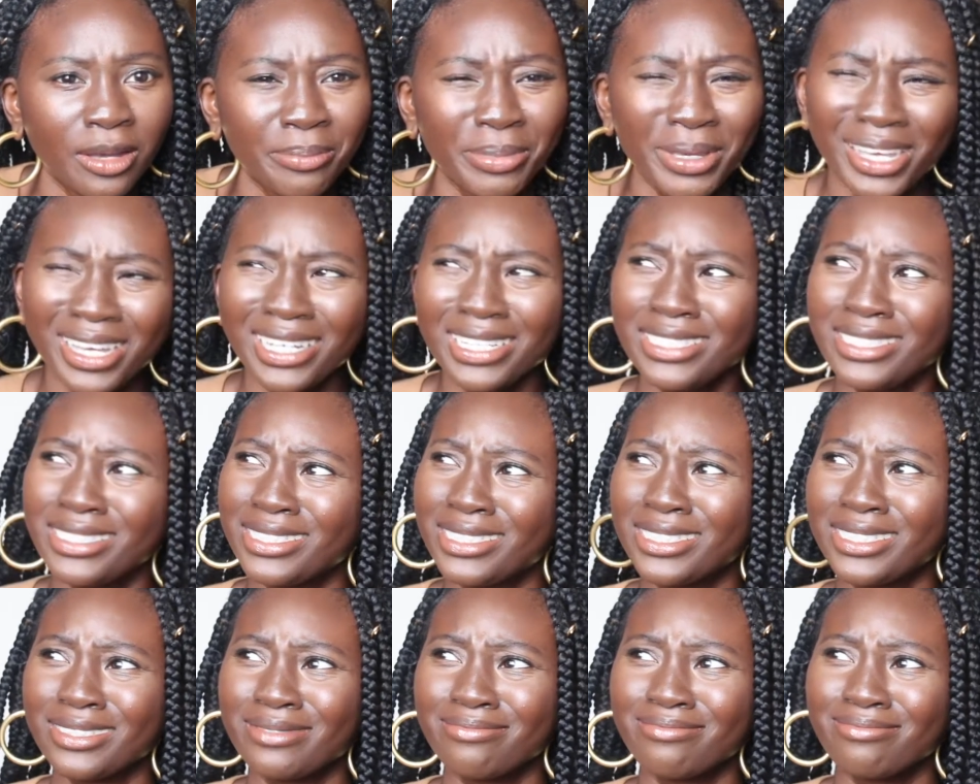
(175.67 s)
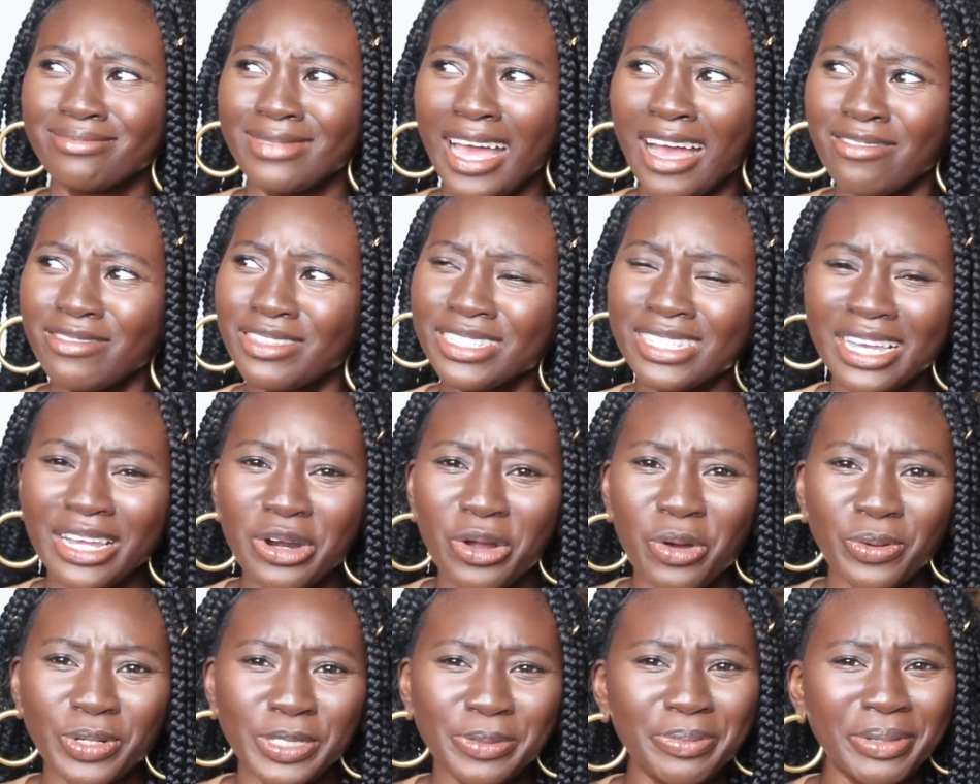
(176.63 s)
Because I've just kind of
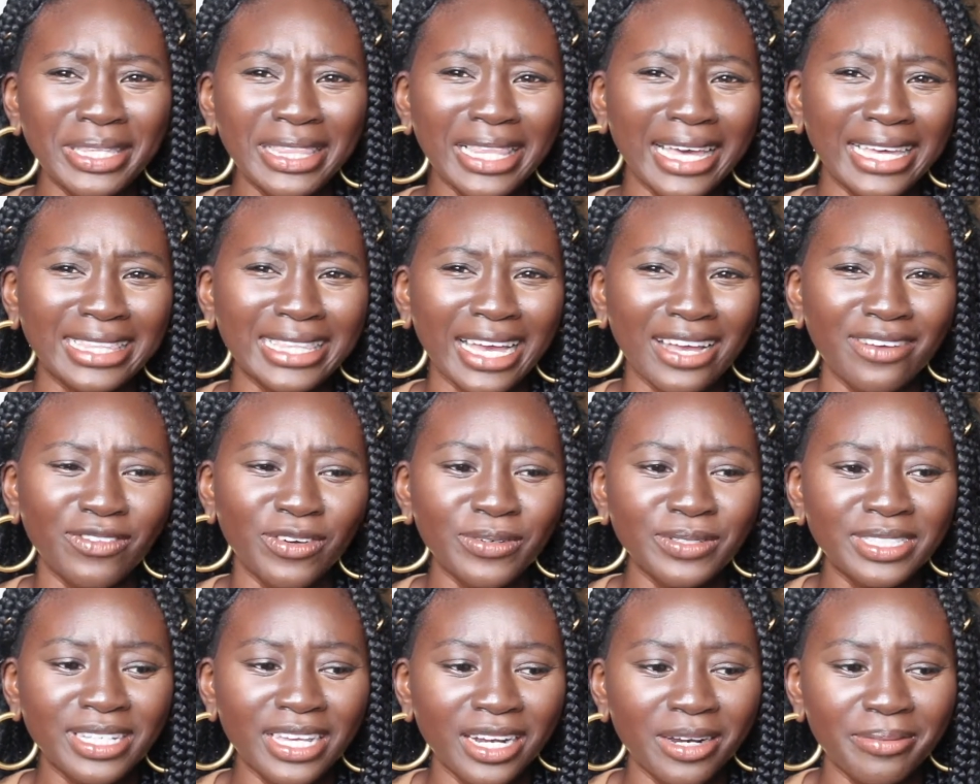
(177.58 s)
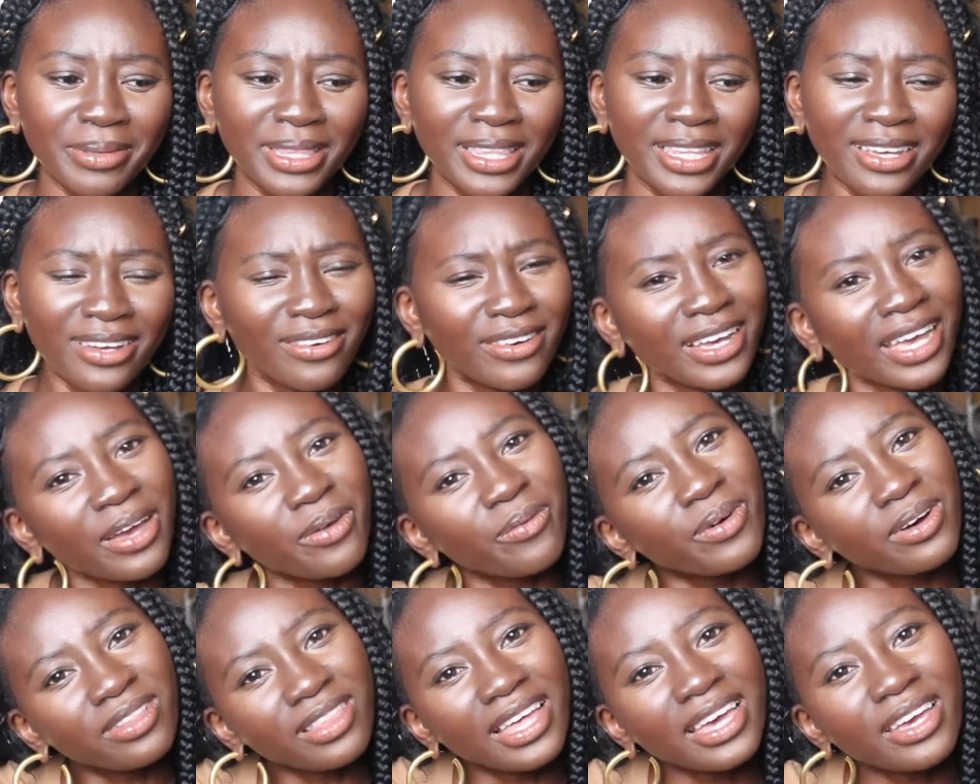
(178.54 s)
always been like that. I've always kind of been like, okay,
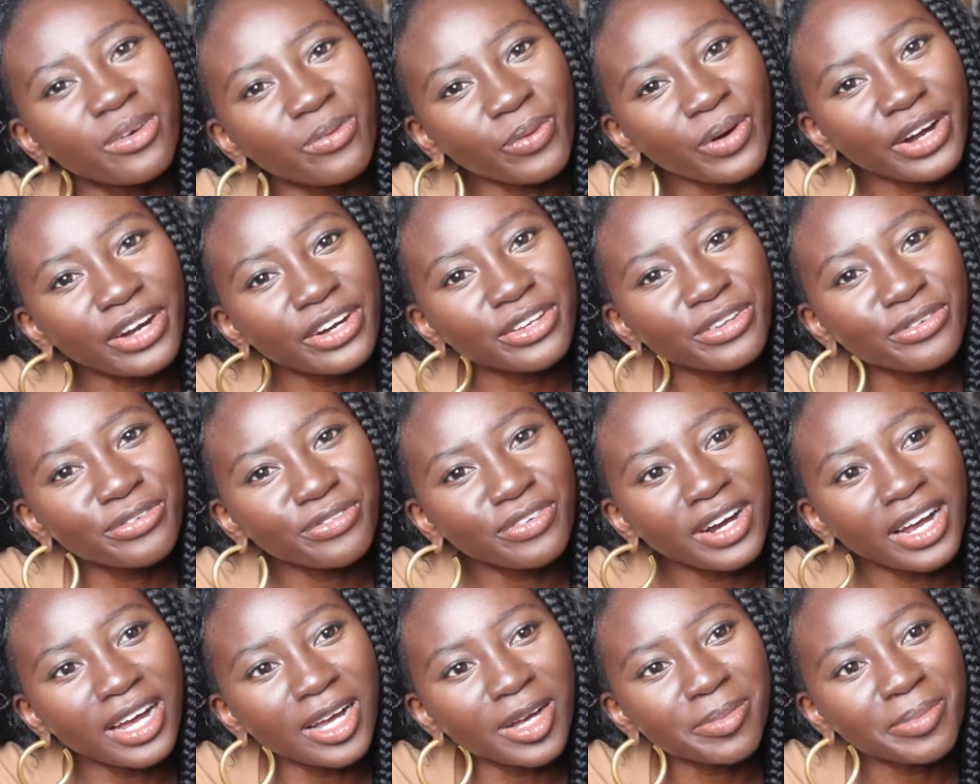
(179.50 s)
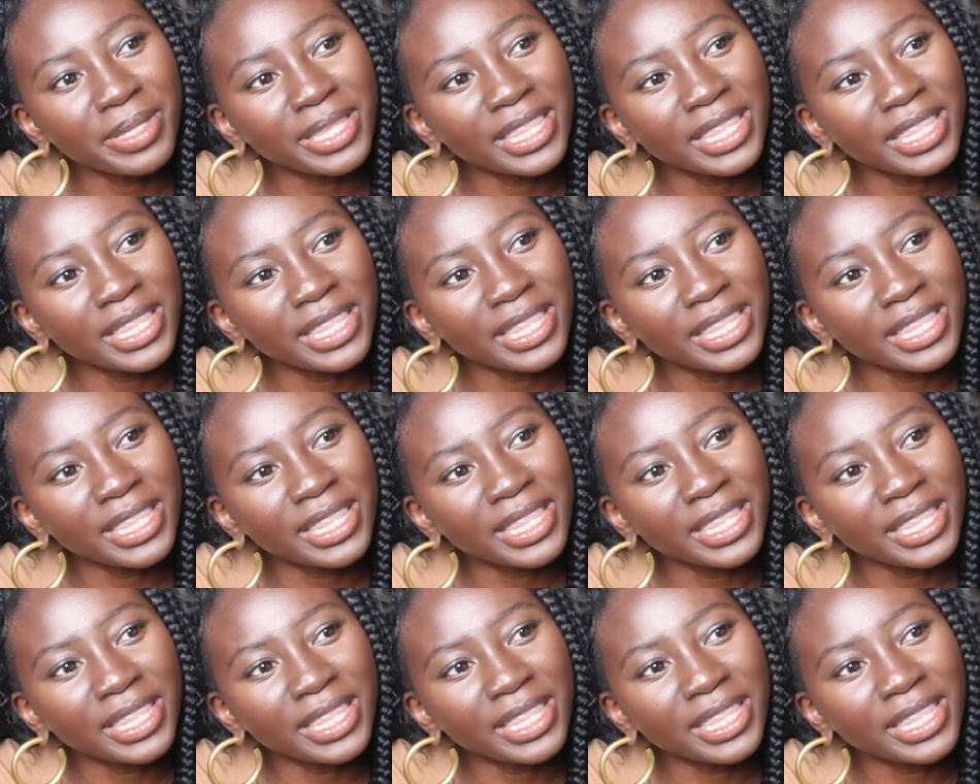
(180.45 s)
well, like, where are you from?